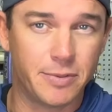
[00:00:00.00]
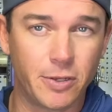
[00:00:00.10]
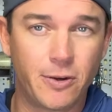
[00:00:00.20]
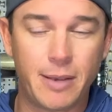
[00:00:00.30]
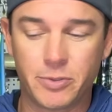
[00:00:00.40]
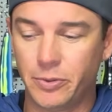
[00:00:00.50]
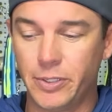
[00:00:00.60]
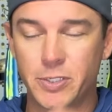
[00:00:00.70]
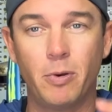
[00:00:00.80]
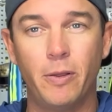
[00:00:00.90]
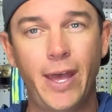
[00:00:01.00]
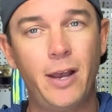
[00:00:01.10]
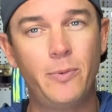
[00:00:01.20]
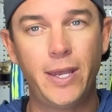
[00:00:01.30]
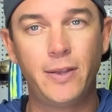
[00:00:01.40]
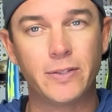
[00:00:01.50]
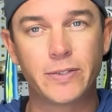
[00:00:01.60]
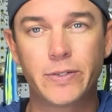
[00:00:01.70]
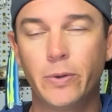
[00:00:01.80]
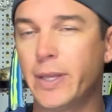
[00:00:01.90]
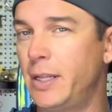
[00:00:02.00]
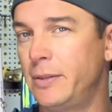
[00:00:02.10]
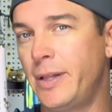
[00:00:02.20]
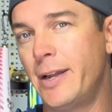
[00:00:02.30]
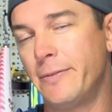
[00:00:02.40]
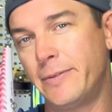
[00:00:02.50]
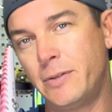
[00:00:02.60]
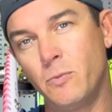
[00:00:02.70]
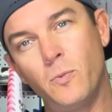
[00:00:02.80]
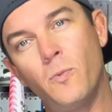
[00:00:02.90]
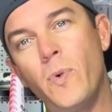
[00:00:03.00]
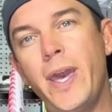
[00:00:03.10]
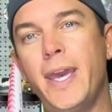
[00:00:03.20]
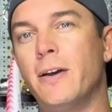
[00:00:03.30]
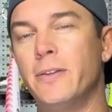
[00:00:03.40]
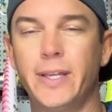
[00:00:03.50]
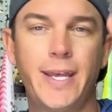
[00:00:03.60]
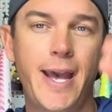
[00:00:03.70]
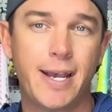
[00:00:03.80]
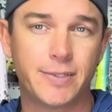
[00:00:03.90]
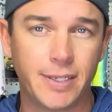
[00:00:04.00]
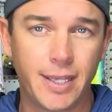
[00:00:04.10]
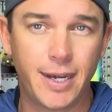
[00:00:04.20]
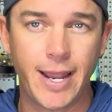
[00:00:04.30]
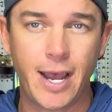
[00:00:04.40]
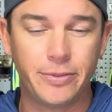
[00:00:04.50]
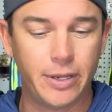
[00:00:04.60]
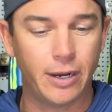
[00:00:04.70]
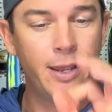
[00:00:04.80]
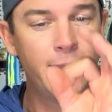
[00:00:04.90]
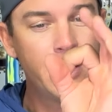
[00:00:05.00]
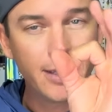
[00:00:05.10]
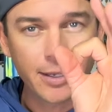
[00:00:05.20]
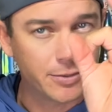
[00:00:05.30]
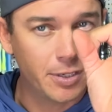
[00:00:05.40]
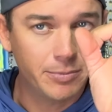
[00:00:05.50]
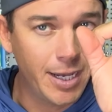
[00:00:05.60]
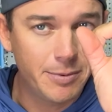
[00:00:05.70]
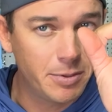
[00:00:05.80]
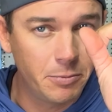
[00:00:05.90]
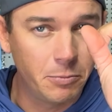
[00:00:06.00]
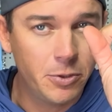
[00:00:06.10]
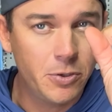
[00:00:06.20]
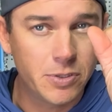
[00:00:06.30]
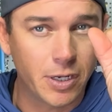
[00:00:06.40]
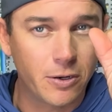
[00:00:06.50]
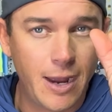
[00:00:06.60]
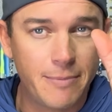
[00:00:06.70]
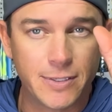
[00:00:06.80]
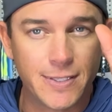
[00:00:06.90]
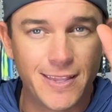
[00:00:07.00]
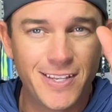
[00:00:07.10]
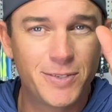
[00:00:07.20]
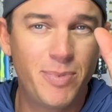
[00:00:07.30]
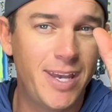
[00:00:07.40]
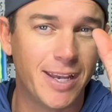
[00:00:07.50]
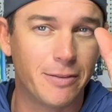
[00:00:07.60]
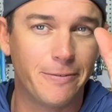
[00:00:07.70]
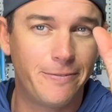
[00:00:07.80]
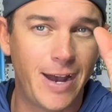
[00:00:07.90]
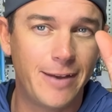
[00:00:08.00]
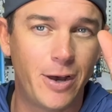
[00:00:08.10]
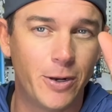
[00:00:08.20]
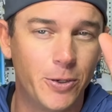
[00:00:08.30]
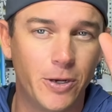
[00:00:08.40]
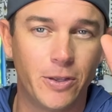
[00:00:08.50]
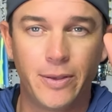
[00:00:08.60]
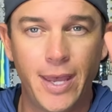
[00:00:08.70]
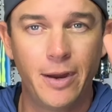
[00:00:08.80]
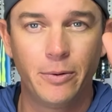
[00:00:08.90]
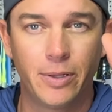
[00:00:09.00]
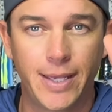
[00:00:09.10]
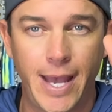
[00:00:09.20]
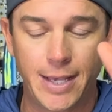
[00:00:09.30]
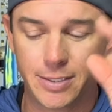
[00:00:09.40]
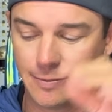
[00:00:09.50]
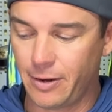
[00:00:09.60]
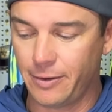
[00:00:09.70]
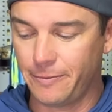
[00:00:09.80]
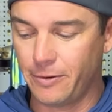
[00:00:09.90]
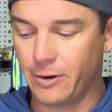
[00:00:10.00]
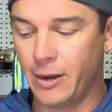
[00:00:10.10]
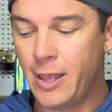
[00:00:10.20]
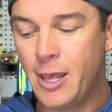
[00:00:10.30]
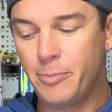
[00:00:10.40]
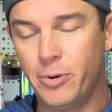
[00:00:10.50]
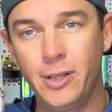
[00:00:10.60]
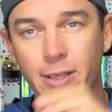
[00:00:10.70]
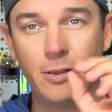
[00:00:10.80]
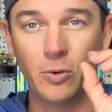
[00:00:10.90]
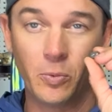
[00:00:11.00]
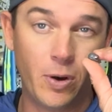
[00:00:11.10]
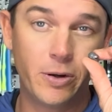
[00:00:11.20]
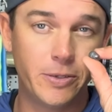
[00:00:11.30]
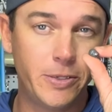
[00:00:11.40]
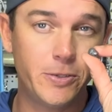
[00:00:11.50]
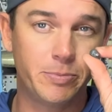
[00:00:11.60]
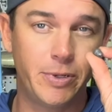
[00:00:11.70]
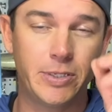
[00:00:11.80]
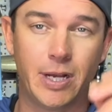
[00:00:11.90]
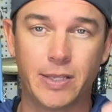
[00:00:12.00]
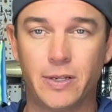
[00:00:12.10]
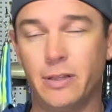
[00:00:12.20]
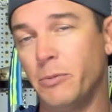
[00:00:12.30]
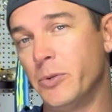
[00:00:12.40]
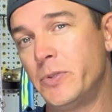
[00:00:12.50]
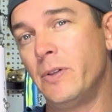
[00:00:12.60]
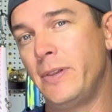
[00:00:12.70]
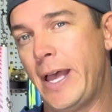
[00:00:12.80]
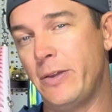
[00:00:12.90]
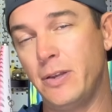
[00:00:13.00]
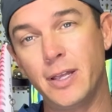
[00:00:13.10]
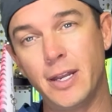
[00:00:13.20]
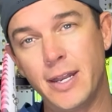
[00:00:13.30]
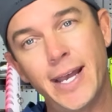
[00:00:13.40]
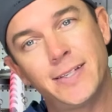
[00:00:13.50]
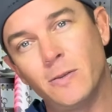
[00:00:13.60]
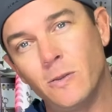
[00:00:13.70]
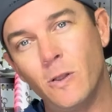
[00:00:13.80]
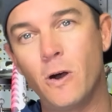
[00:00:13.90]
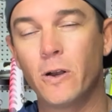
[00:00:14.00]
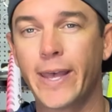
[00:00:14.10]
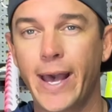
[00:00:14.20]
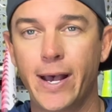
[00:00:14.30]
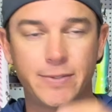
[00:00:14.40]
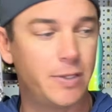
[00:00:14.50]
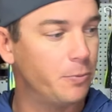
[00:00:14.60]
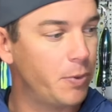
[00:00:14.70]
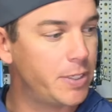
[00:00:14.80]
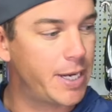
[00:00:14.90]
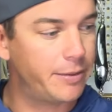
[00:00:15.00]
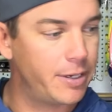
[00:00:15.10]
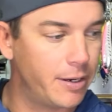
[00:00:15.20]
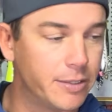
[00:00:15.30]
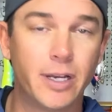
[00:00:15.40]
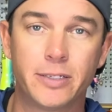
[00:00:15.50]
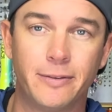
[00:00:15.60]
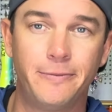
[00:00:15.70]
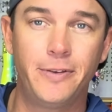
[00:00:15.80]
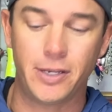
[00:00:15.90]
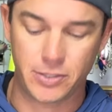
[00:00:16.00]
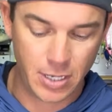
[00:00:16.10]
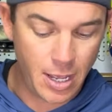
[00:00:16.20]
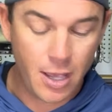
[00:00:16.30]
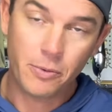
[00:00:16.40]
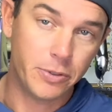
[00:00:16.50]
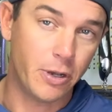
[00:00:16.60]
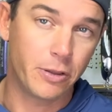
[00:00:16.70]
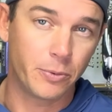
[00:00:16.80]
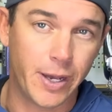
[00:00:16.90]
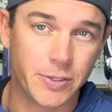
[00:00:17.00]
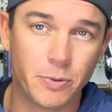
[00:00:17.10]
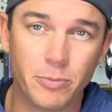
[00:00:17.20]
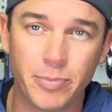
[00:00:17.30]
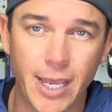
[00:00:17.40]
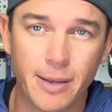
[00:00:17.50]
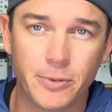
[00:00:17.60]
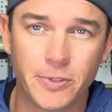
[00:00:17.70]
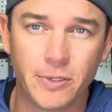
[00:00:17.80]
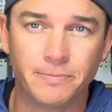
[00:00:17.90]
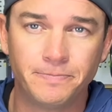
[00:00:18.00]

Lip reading: The crab's really small. That way you can still get a lot of weight on the cast and get it out there. Because sometimes when we're using a crab that's this big with a 5/0 hook, you can't really cast it very far. Putting either 1 or 2 split shots on there will still allow you to get a nice long cast and reach out there and touch the fish when you otherwise wouldn't be able to.